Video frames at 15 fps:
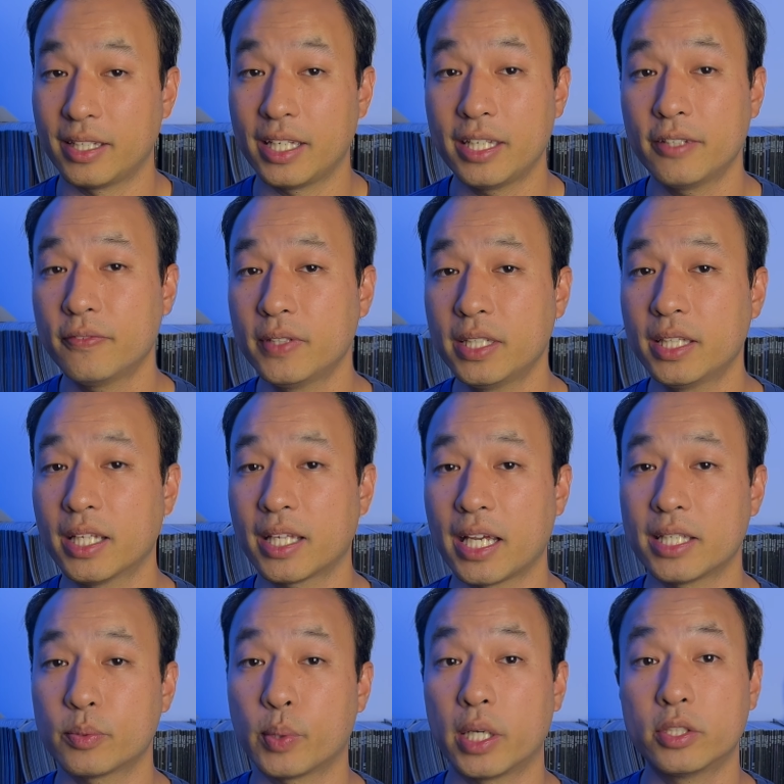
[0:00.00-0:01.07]
even in the
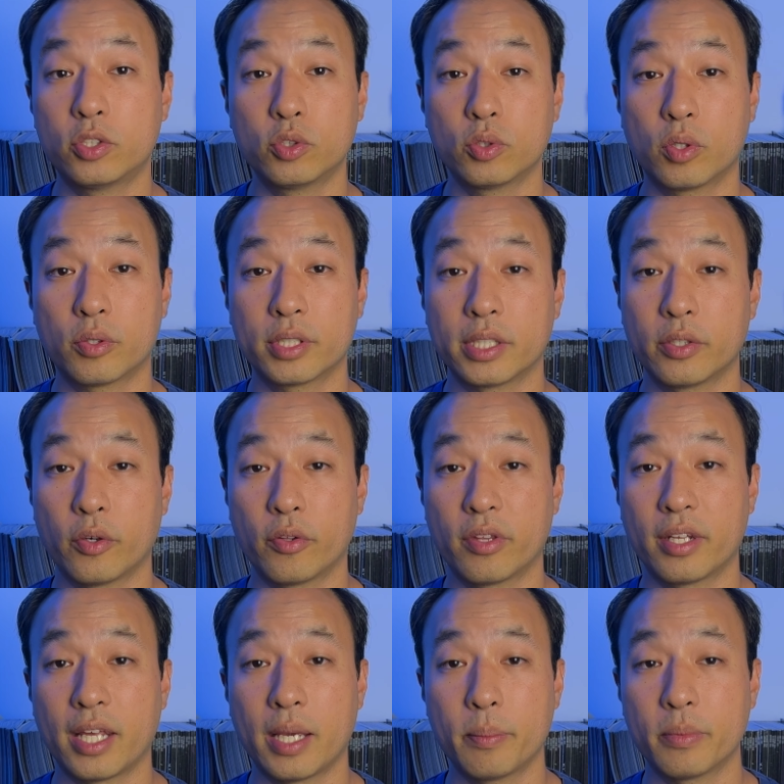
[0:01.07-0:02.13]
case where I do already know
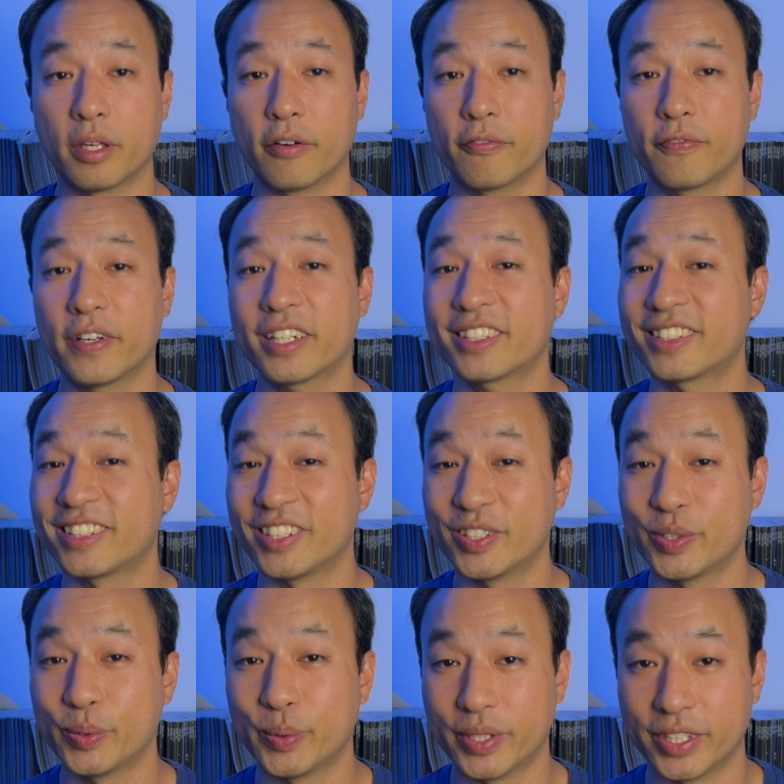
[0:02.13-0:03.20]
the name, the effect
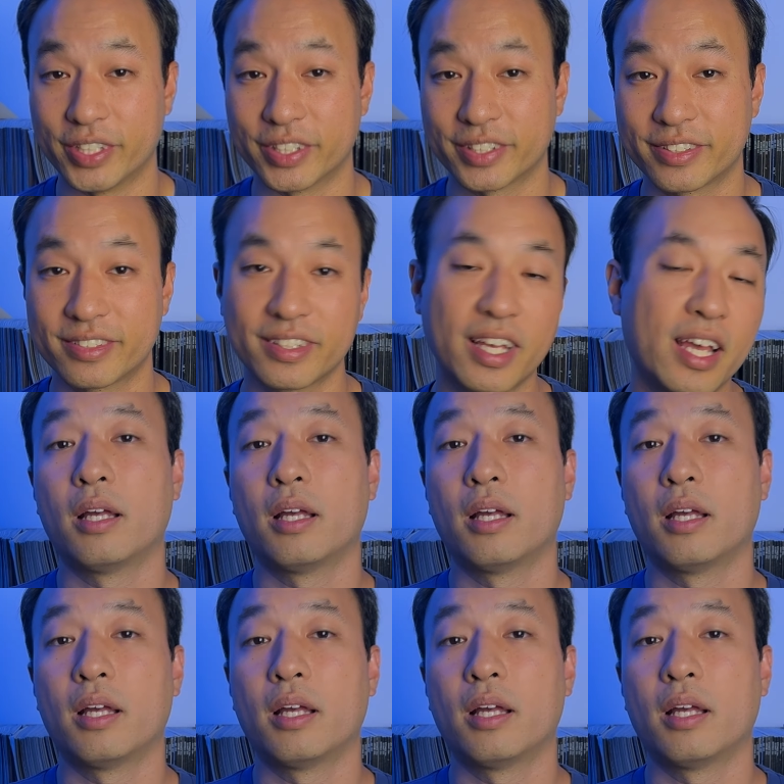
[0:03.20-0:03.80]
still works.